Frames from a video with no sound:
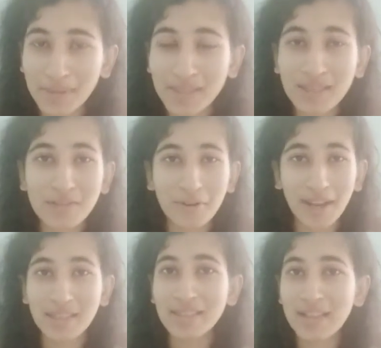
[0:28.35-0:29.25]
business or
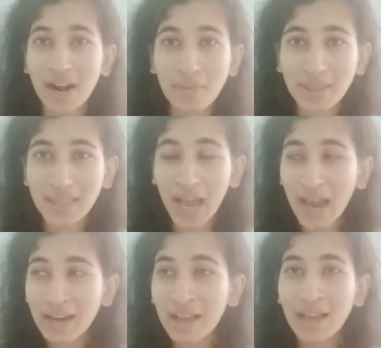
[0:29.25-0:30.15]
getting started with
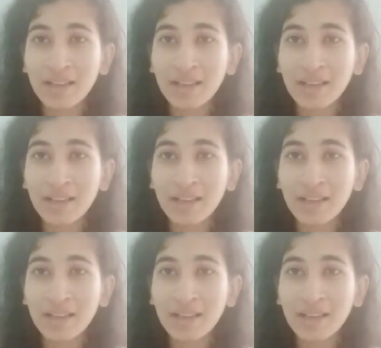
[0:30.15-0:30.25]
that